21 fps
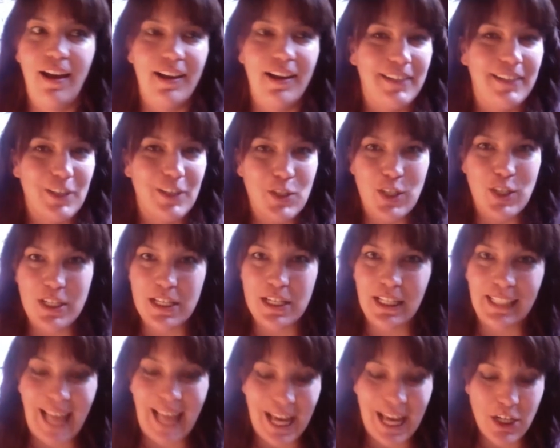there's this
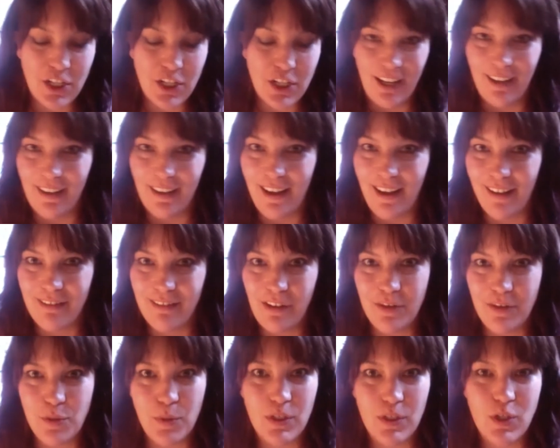clashing of, of
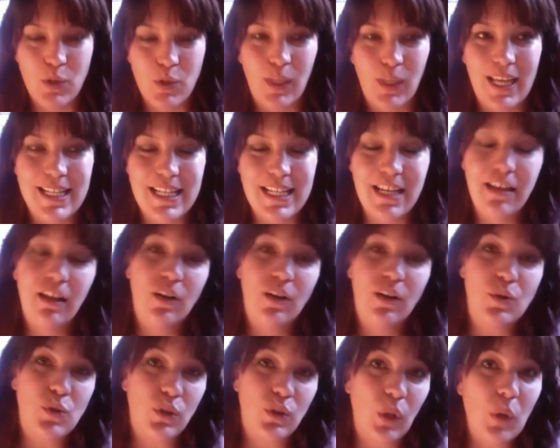spiritualized
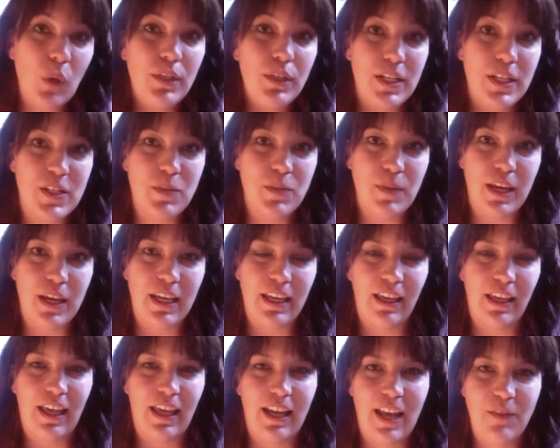egos, globally
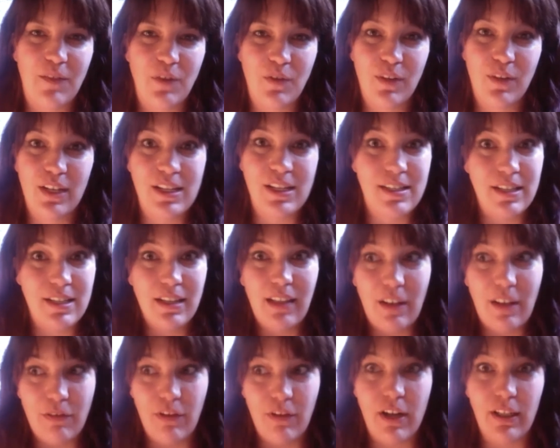speaking. And, and we really see
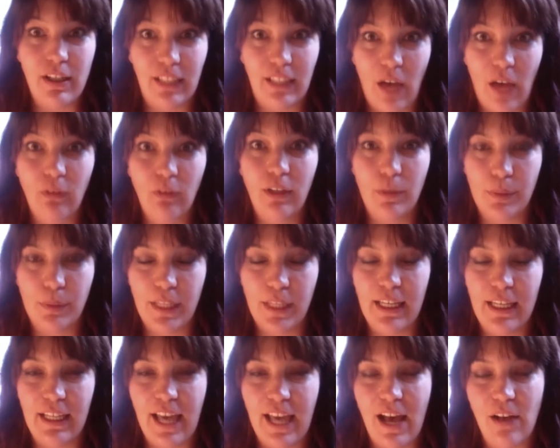that very loudly
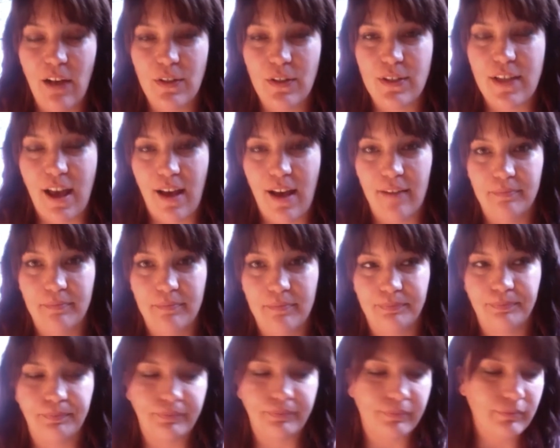playing out um,
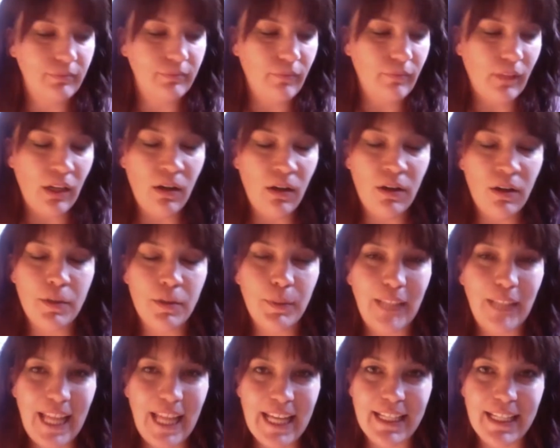on our
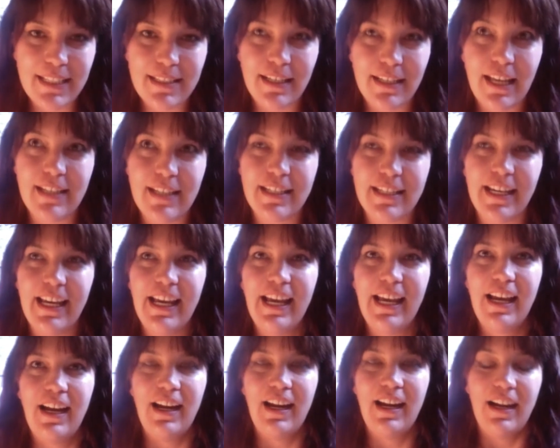planet. And
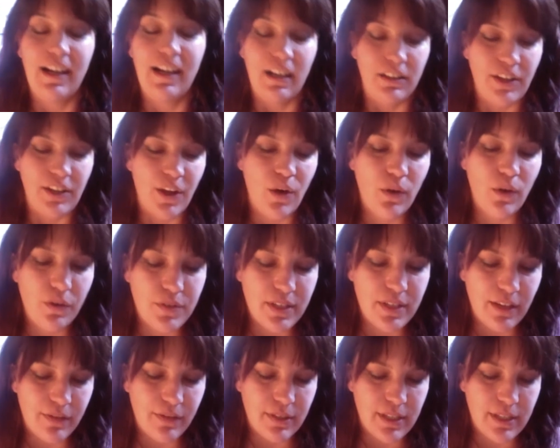the yoga of
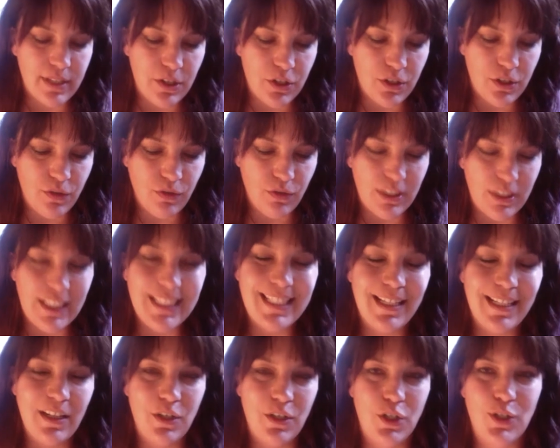self ascension really
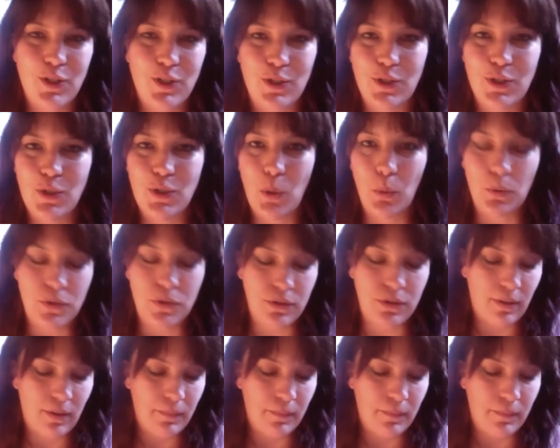teaches you tools,